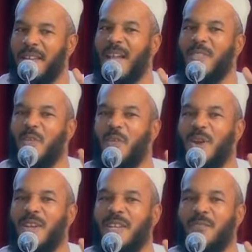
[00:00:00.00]
Another
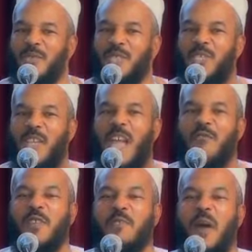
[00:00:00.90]
word which is
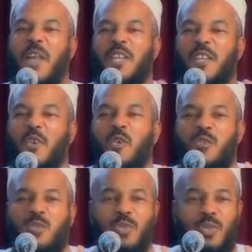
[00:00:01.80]
everybody
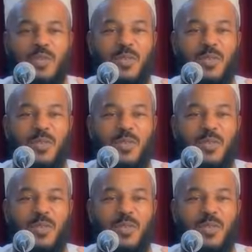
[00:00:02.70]
knows.